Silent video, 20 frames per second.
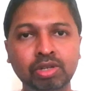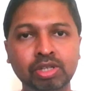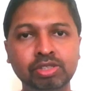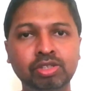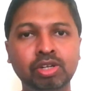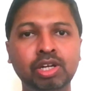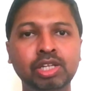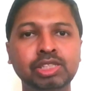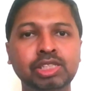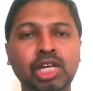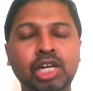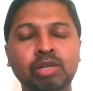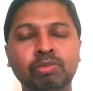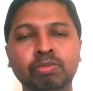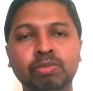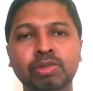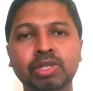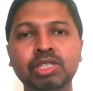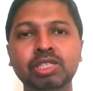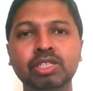Christo Ananth channel
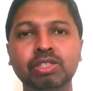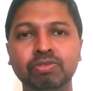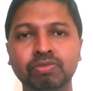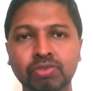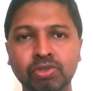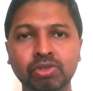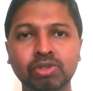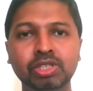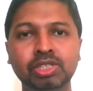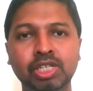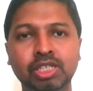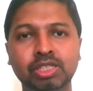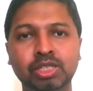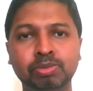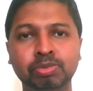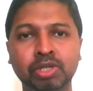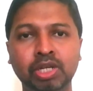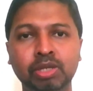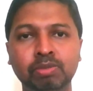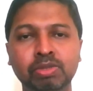members, viewers and
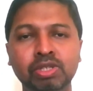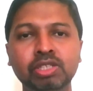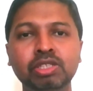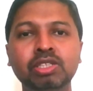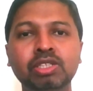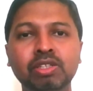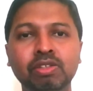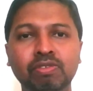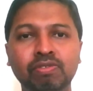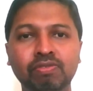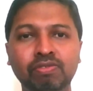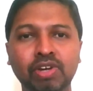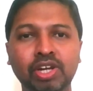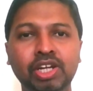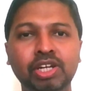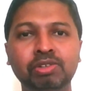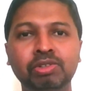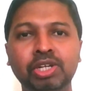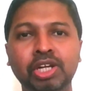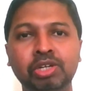subscribers, very
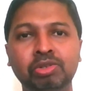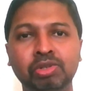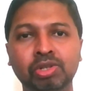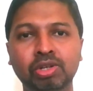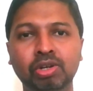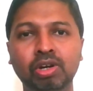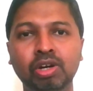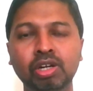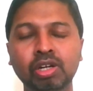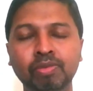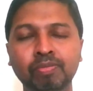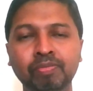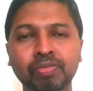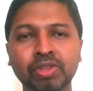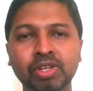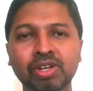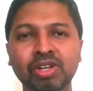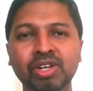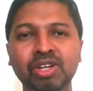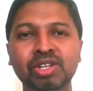good day to you all.
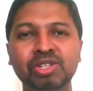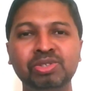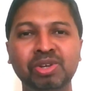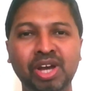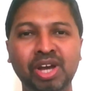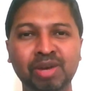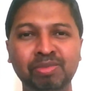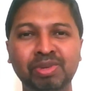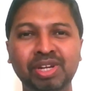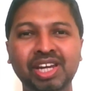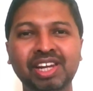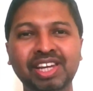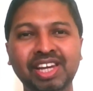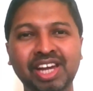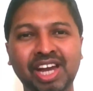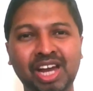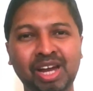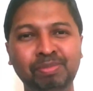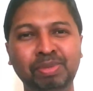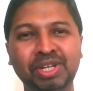So I am really
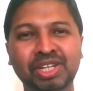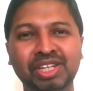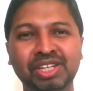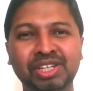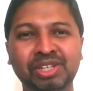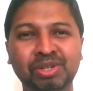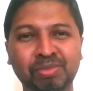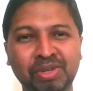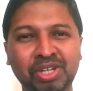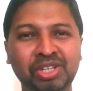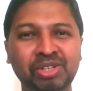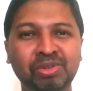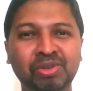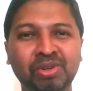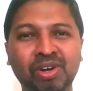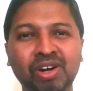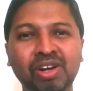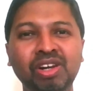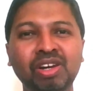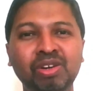happy to meet you
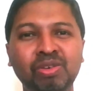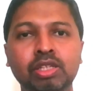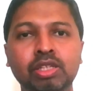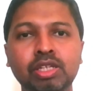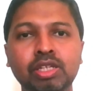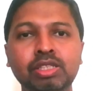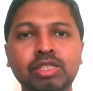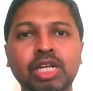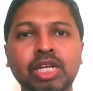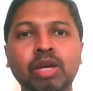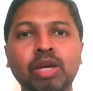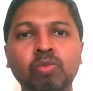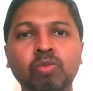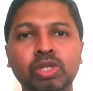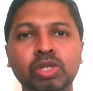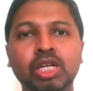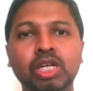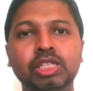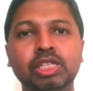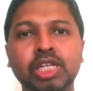all. This time
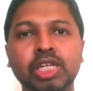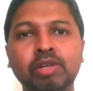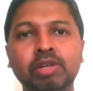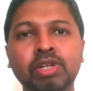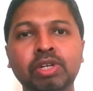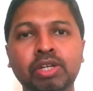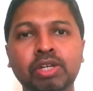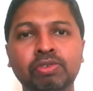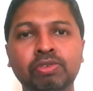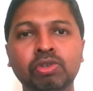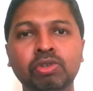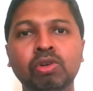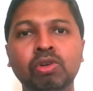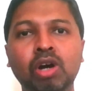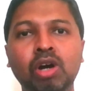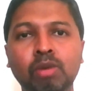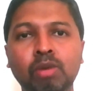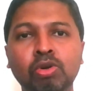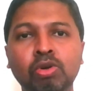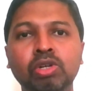with a genuine review
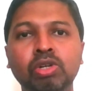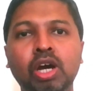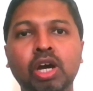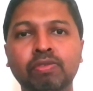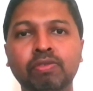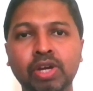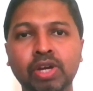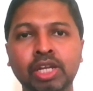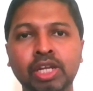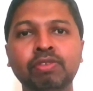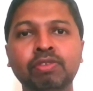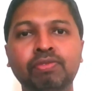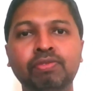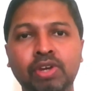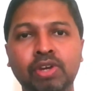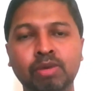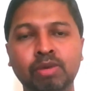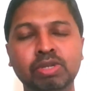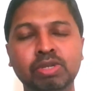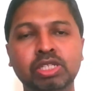about a very
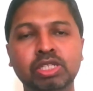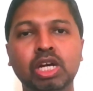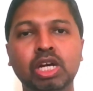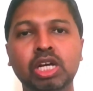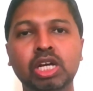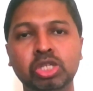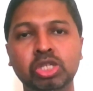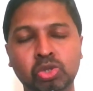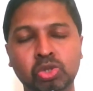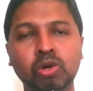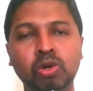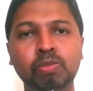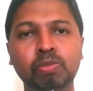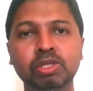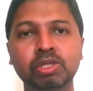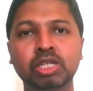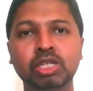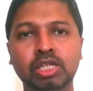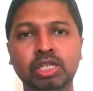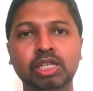famous
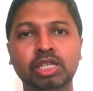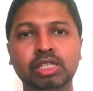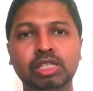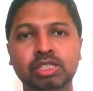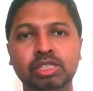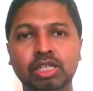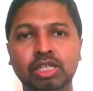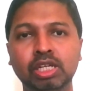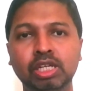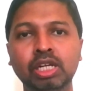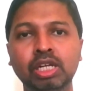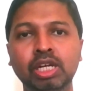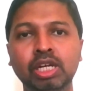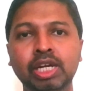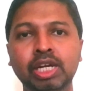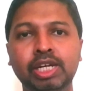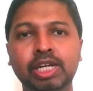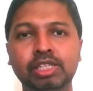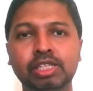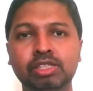Scopus index journal.
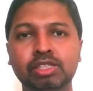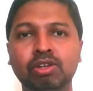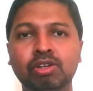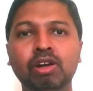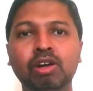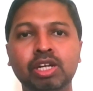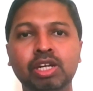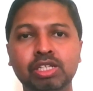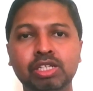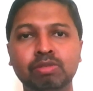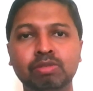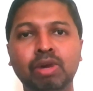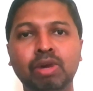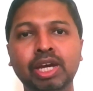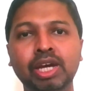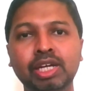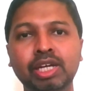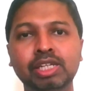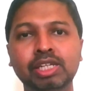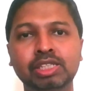It is called as
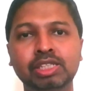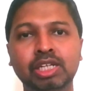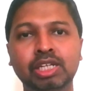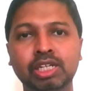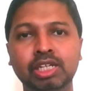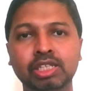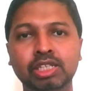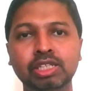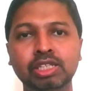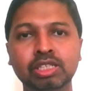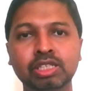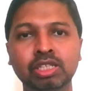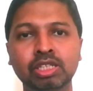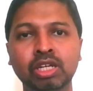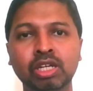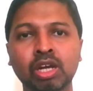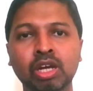Migration Letters.